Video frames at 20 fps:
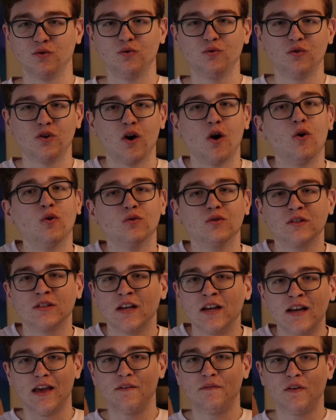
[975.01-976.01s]
Who knows
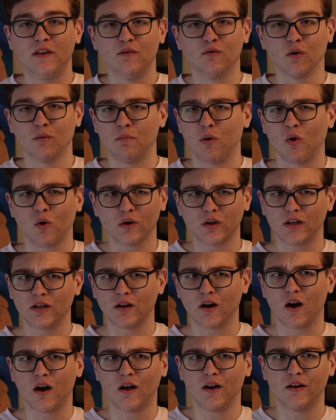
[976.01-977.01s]
if he reported
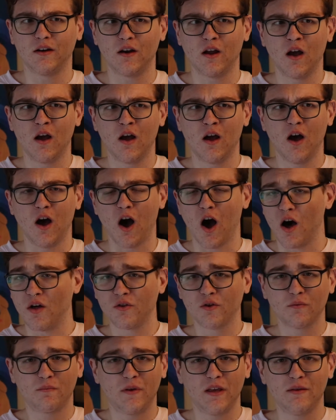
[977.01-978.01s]
on
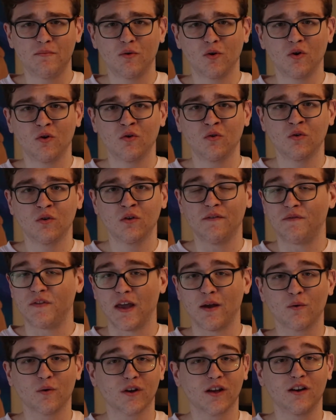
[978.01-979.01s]
other people, if
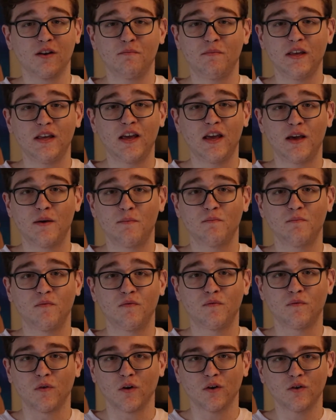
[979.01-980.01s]
they were going to be him
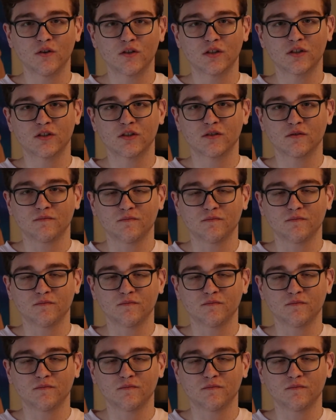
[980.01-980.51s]
first.